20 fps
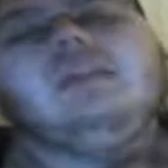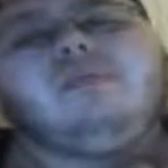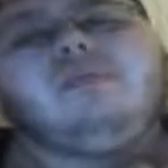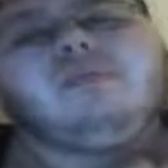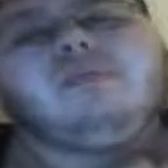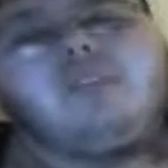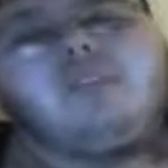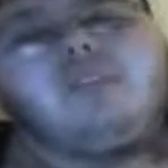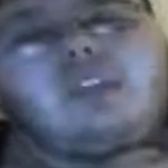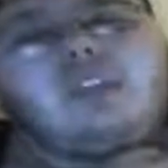
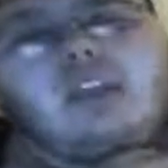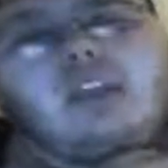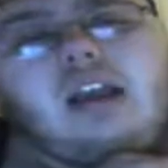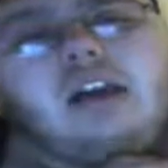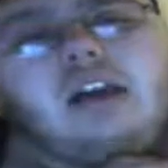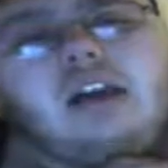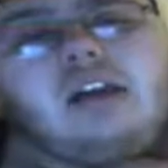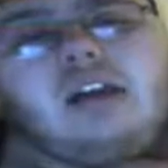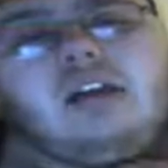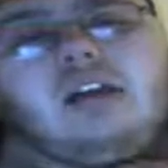Um,
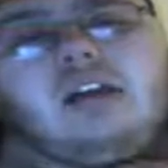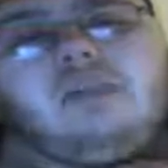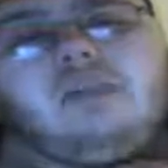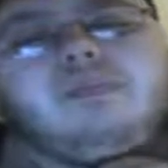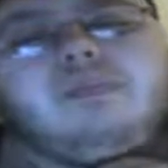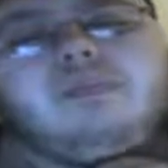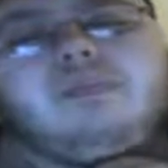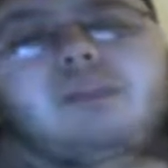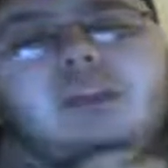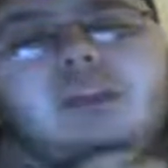and
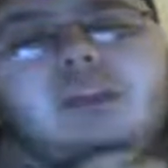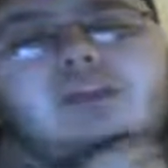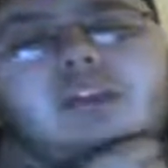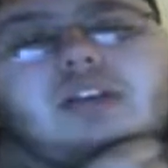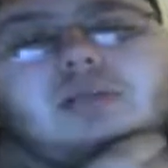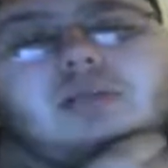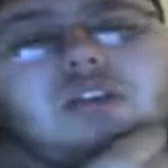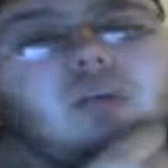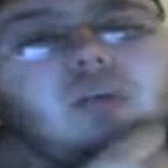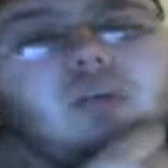pretty much
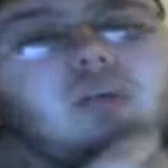we're